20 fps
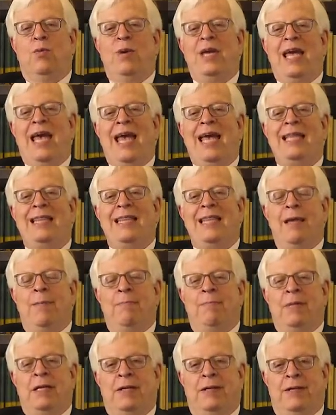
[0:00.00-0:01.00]
We hate them.
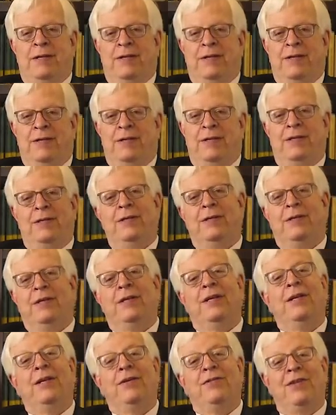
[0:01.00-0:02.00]

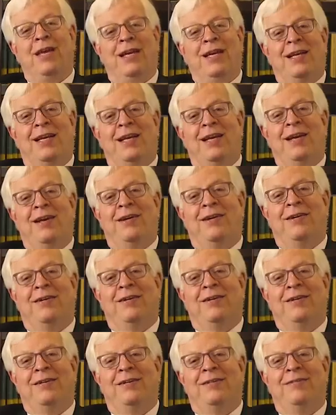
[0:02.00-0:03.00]
Is that clear?
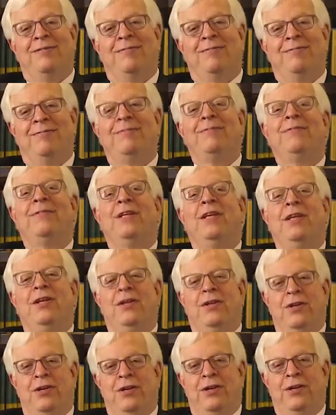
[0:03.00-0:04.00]

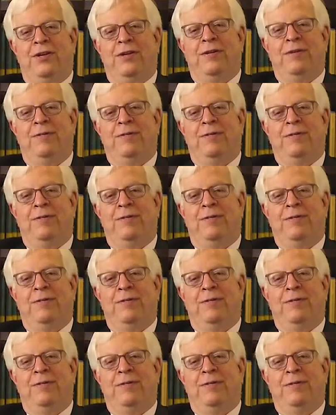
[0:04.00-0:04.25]
Good.